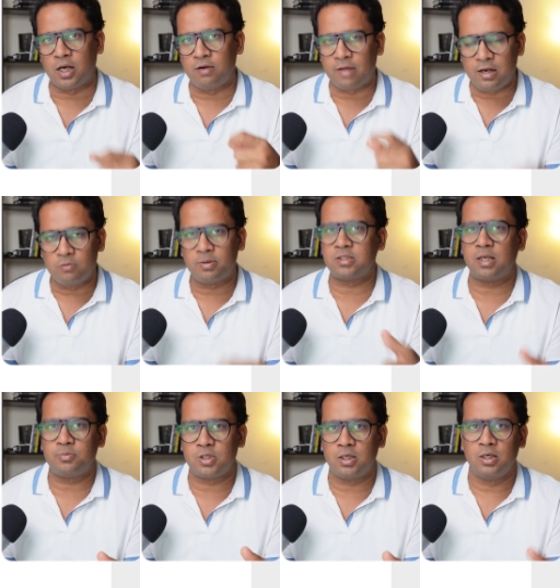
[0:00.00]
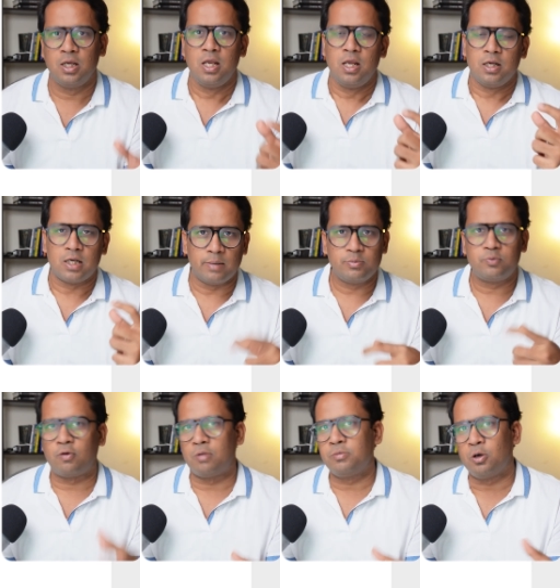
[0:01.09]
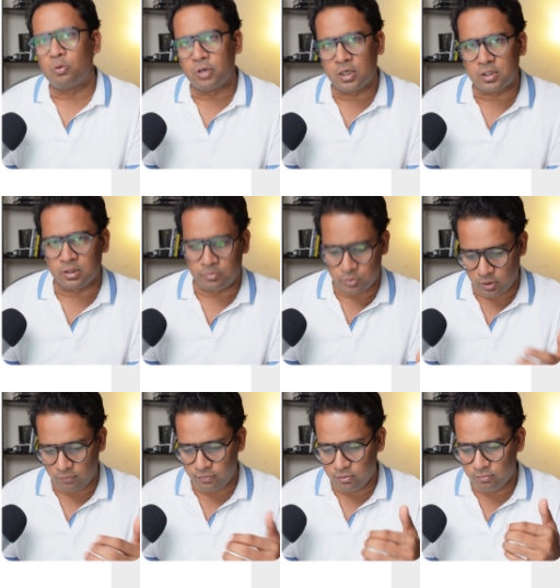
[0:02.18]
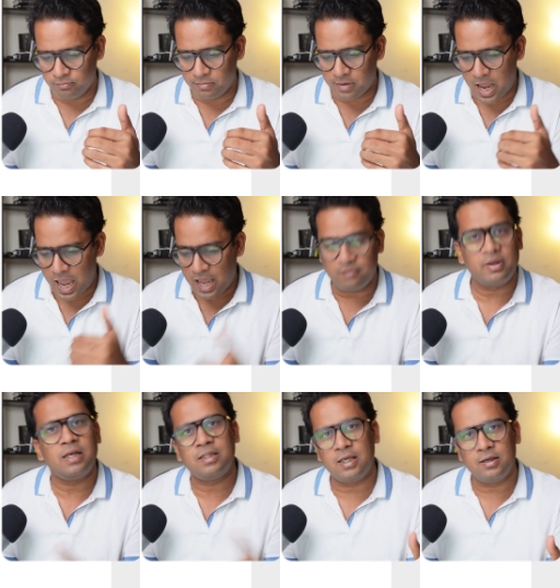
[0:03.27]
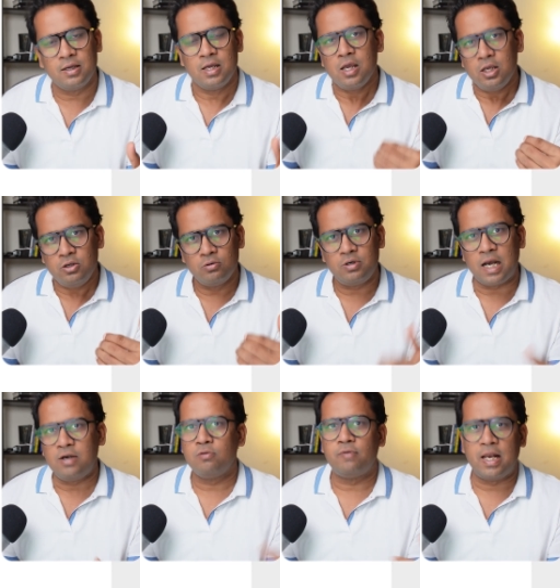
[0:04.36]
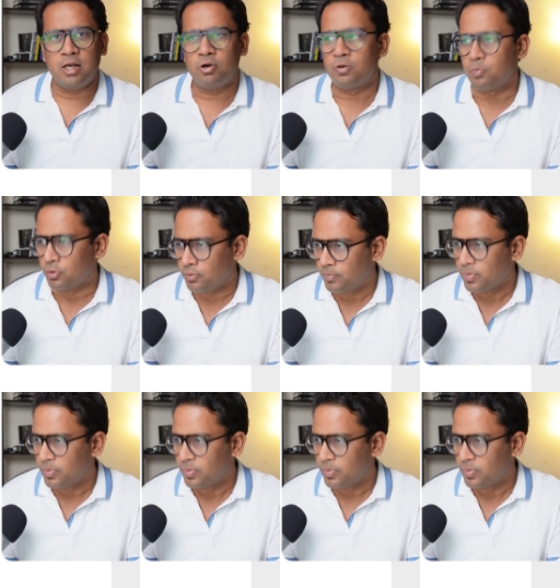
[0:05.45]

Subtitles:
And value perception comes from the ownership. So if you have anything, you tend to value it more.